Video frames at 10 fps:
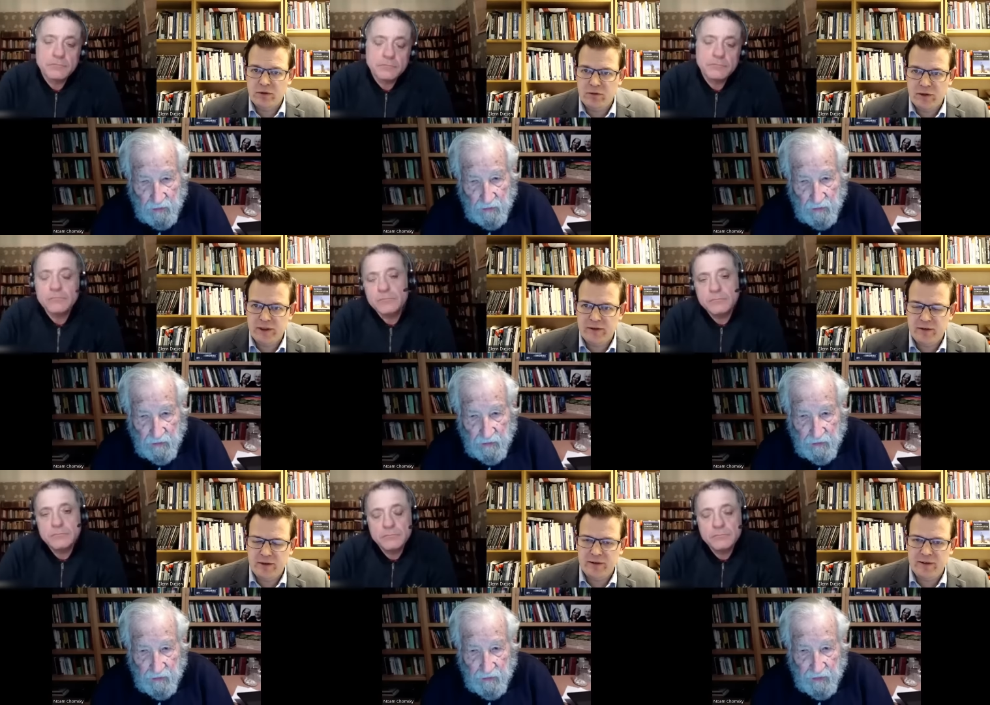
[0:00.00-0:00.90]

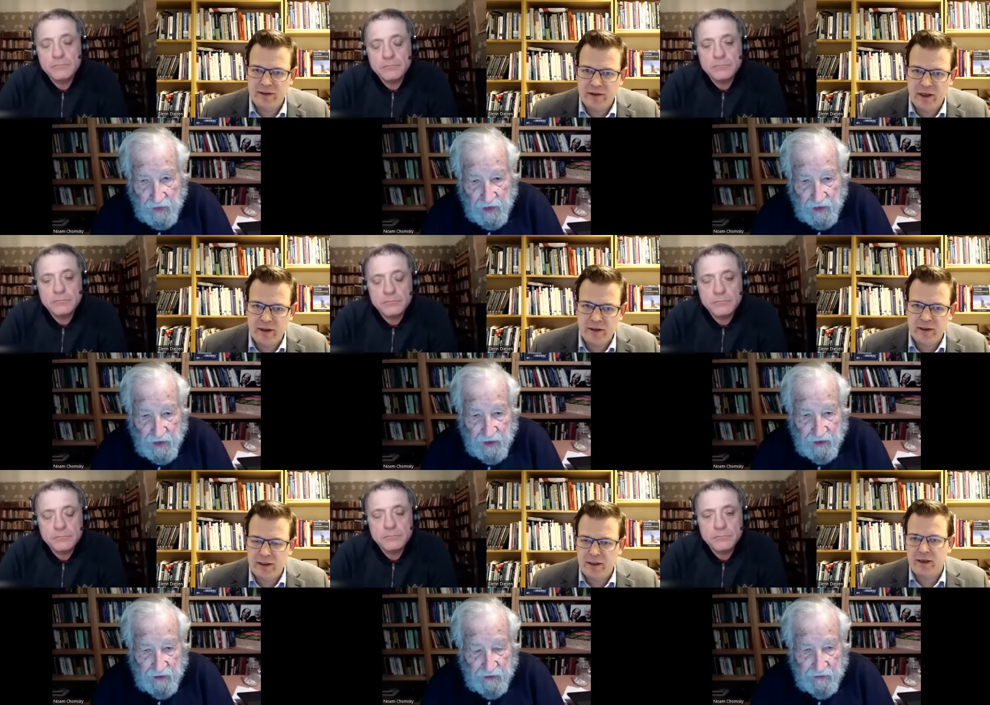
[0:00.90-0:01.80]
Speaker 1: is is this
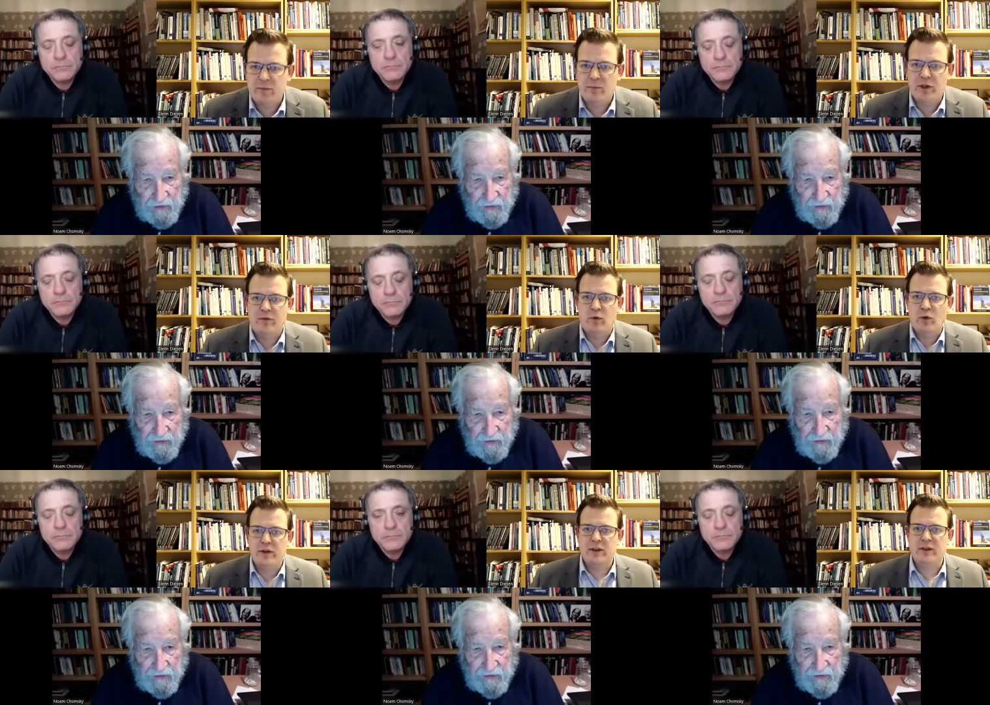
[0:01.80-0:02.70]
likely? Can it be
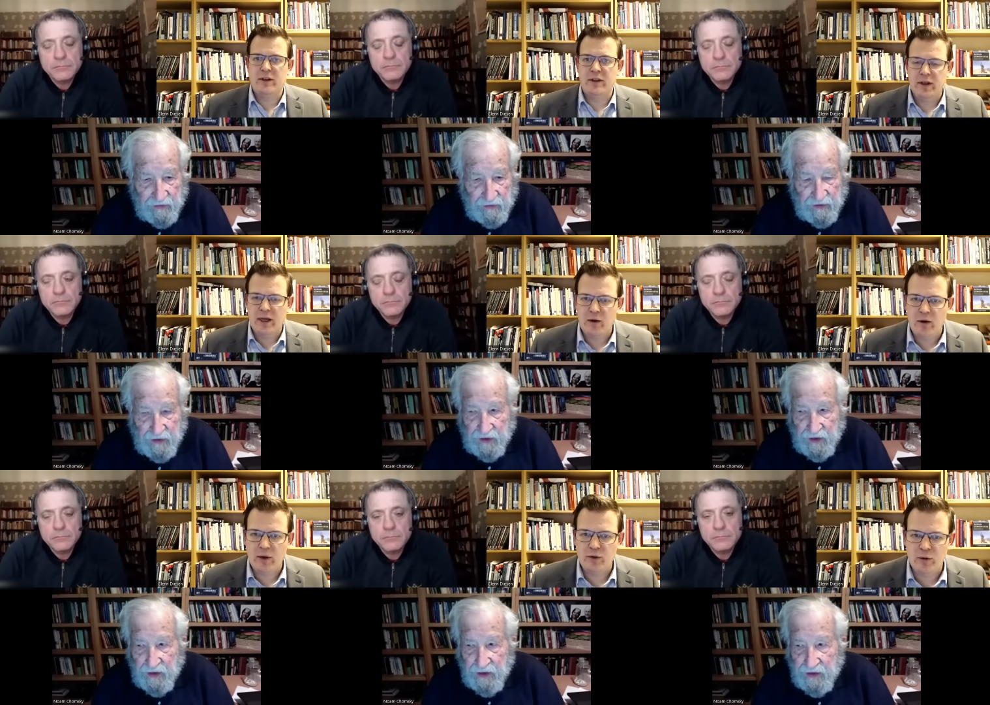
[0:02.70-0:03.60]
avoided? how
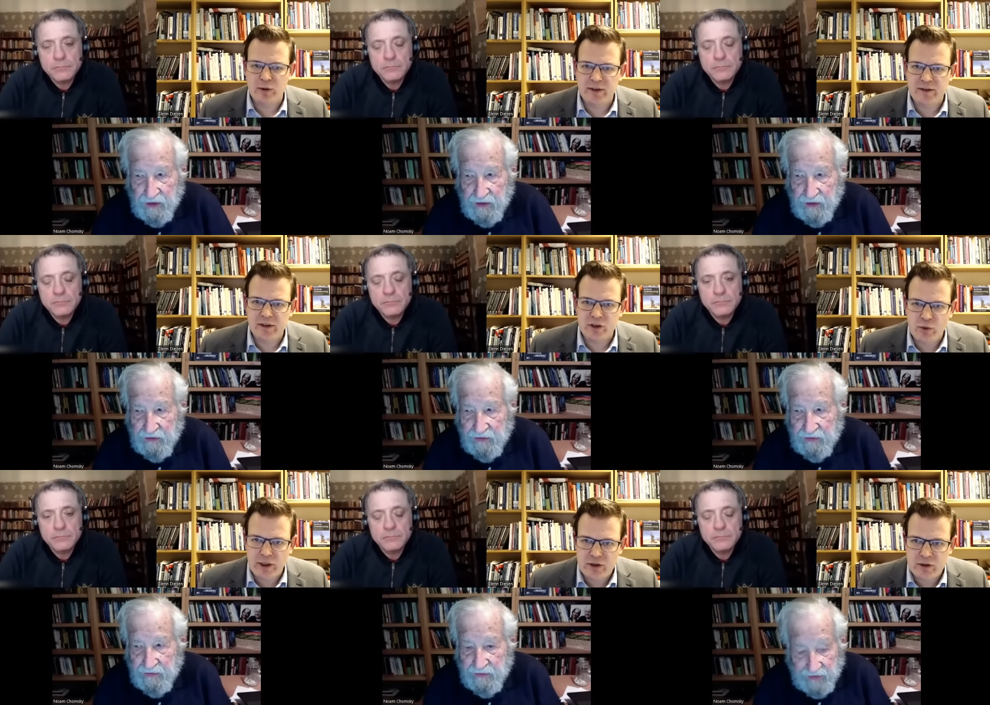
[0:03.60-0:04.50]
how do you read the
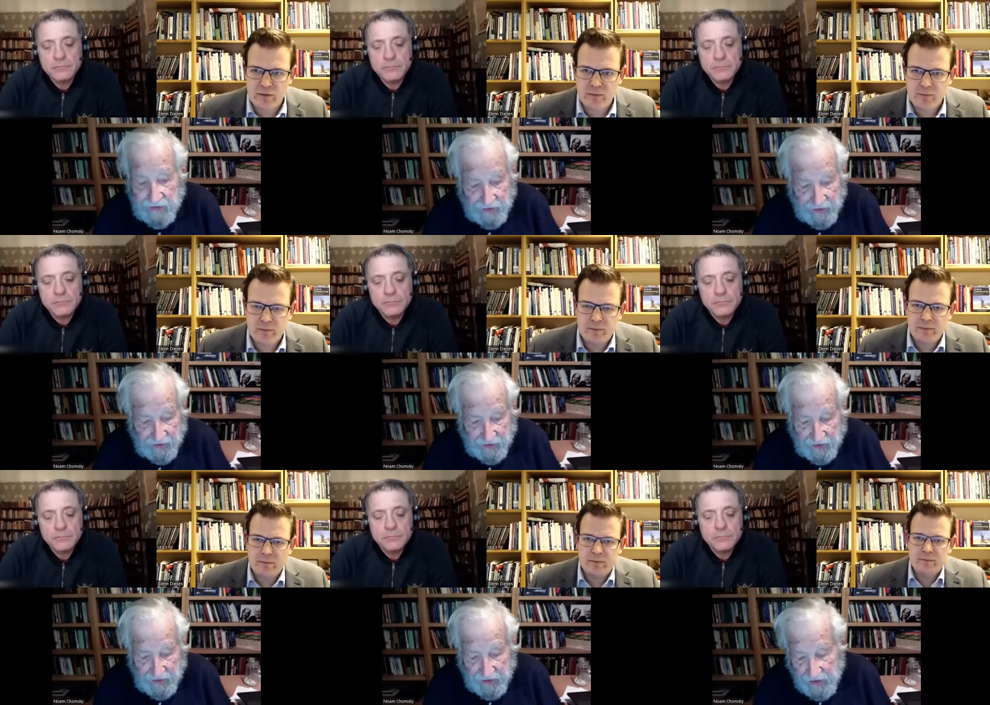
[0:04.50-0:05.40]
situation?
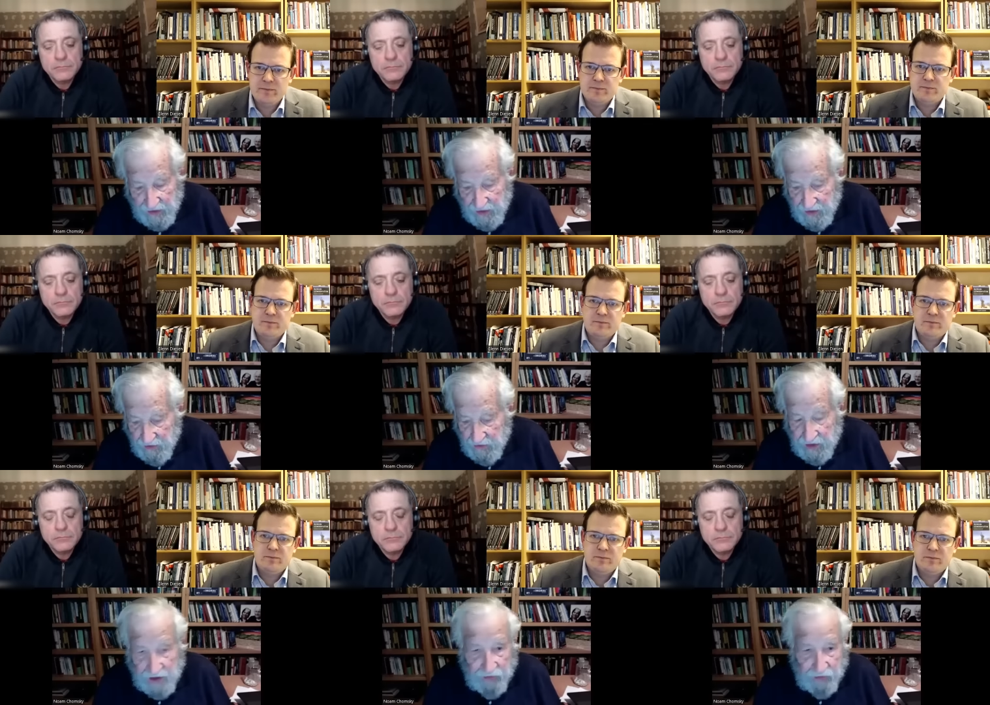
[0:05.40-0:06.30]

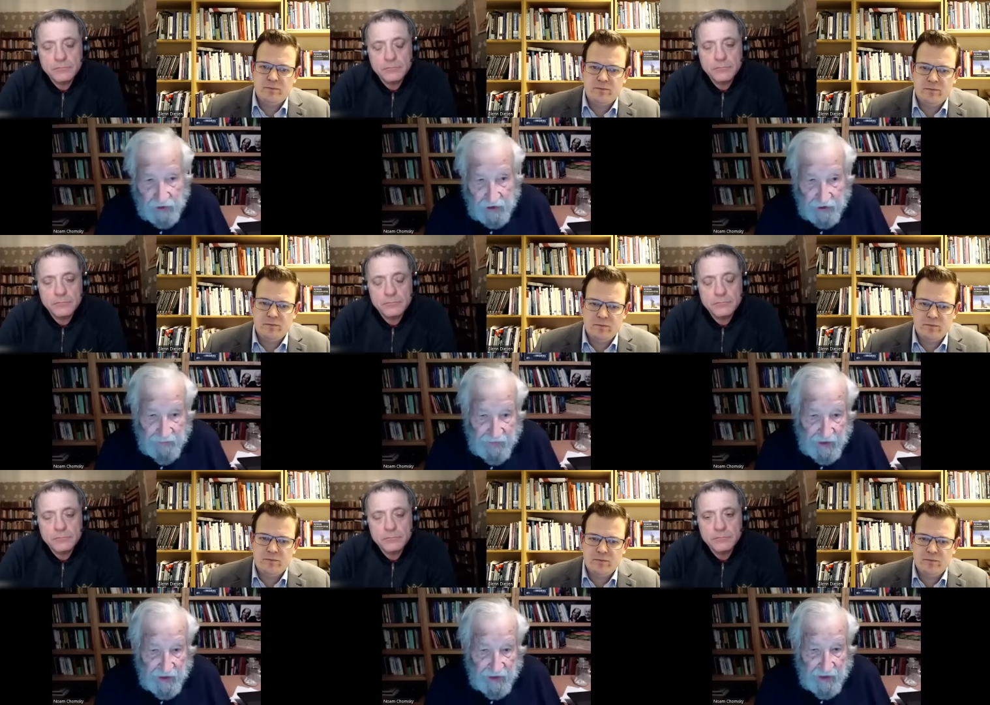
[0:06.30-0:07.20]
Speaker 2: If we're
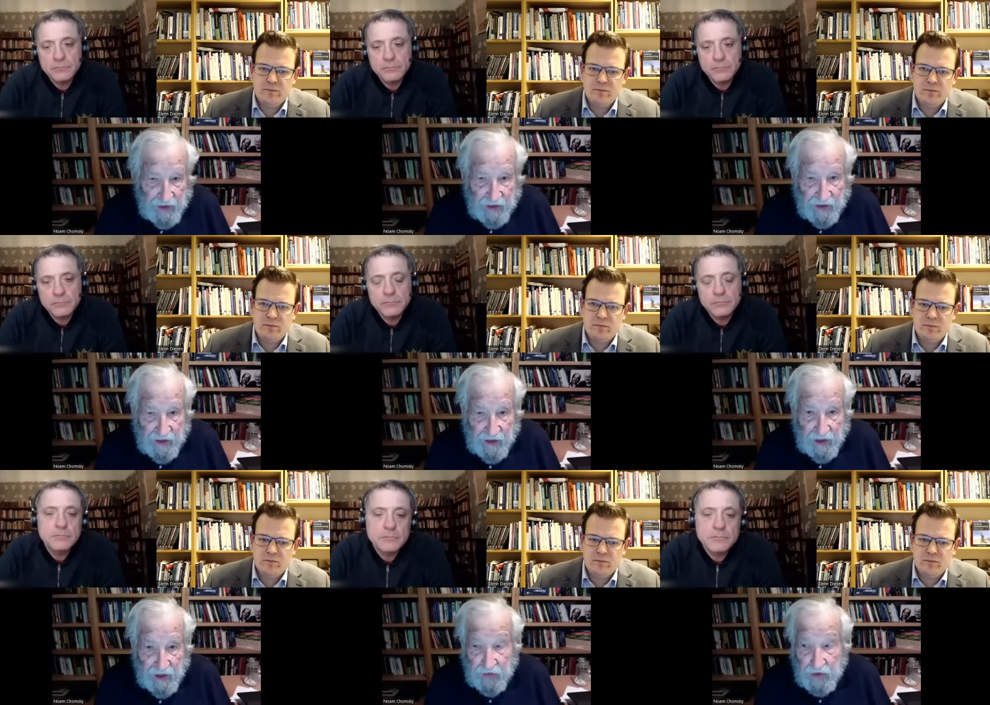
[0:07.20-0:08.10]

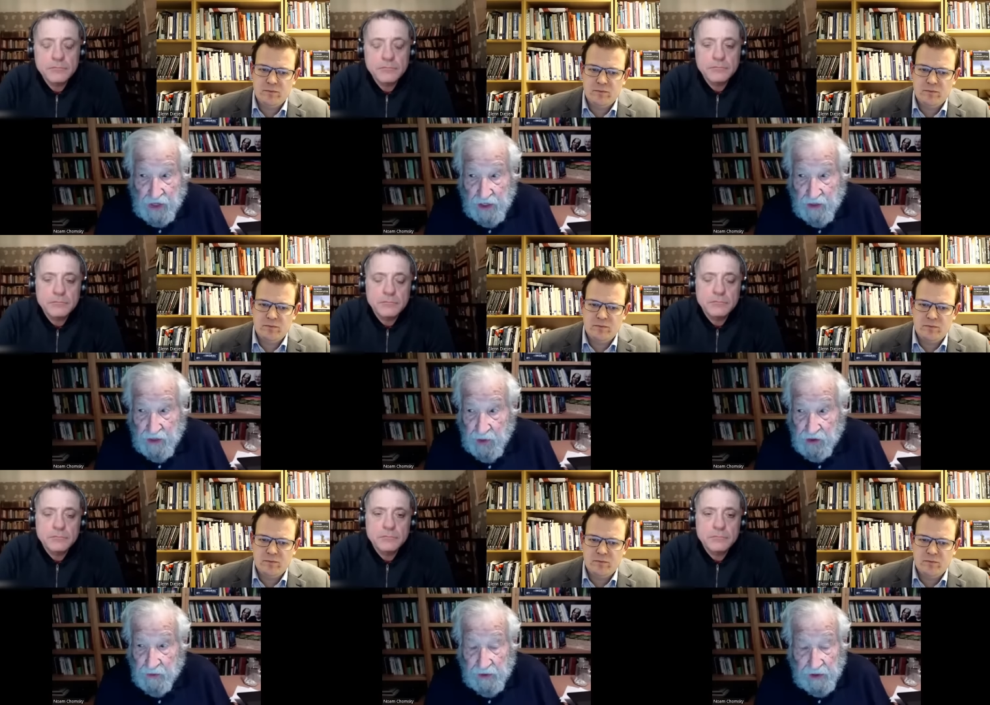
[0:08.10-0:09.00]
if there's any
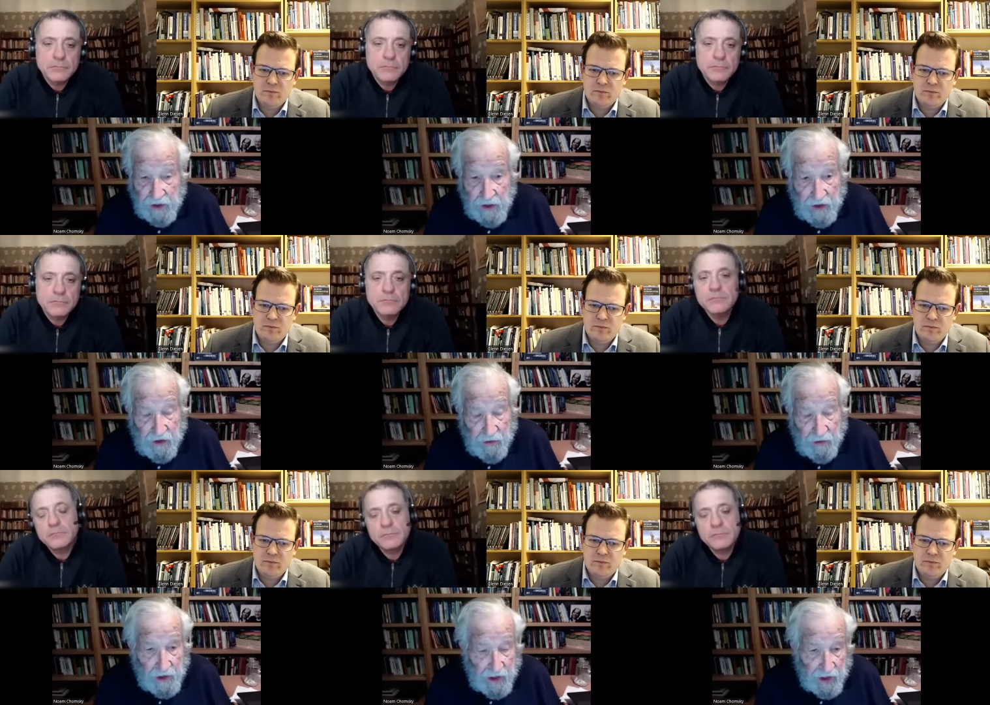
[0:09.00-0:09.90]
possibility that
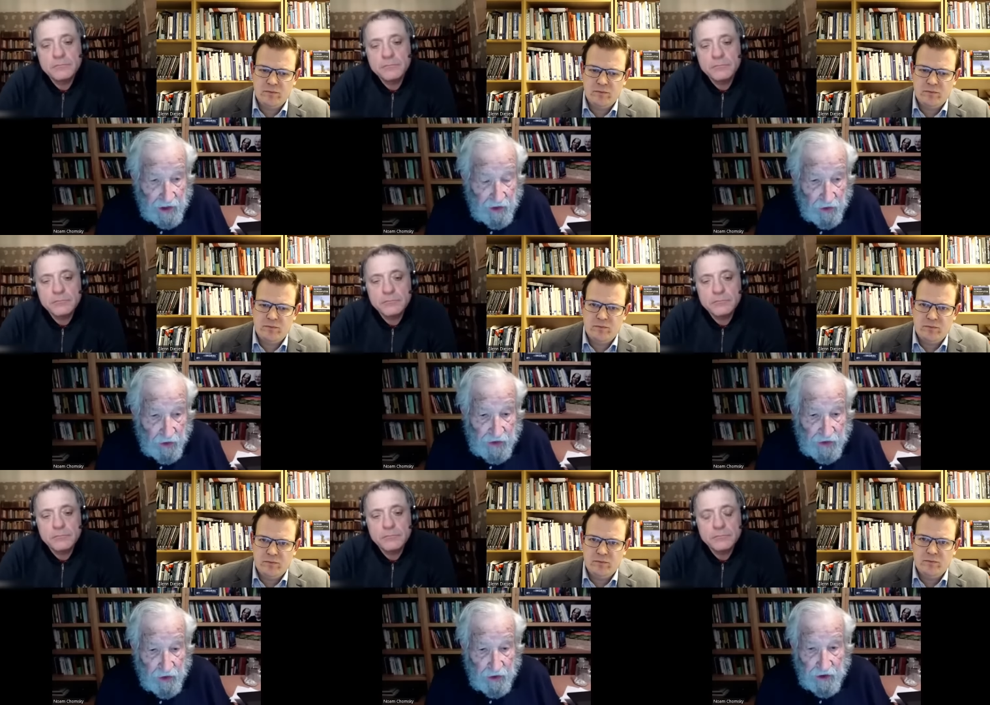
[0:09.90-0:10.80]
we're heading towards a
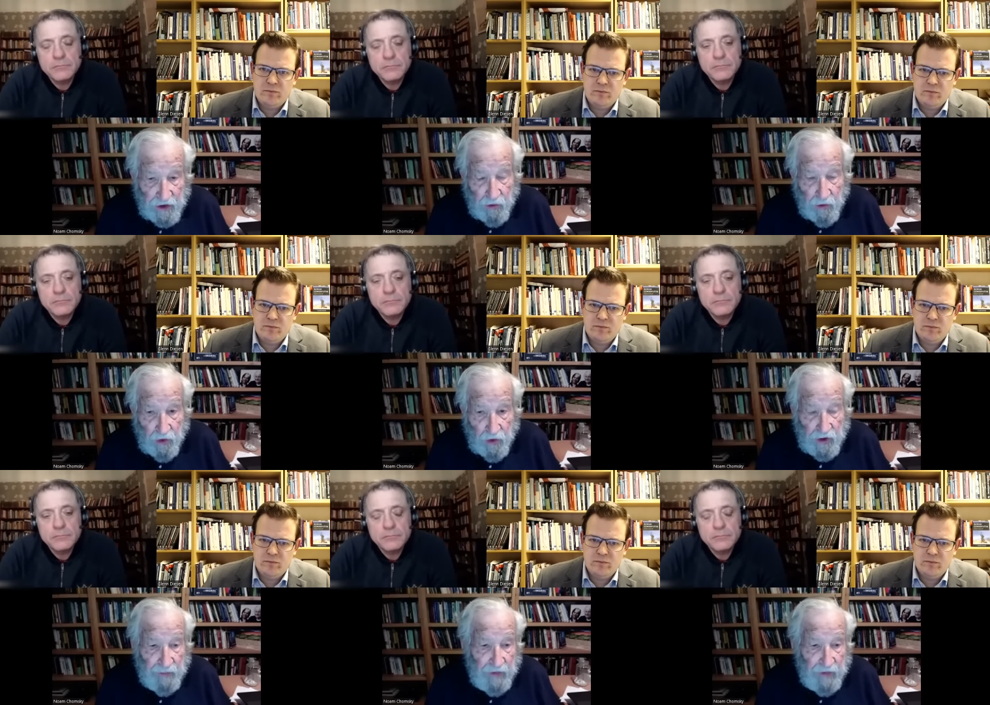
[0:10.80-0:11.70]
nuclear war,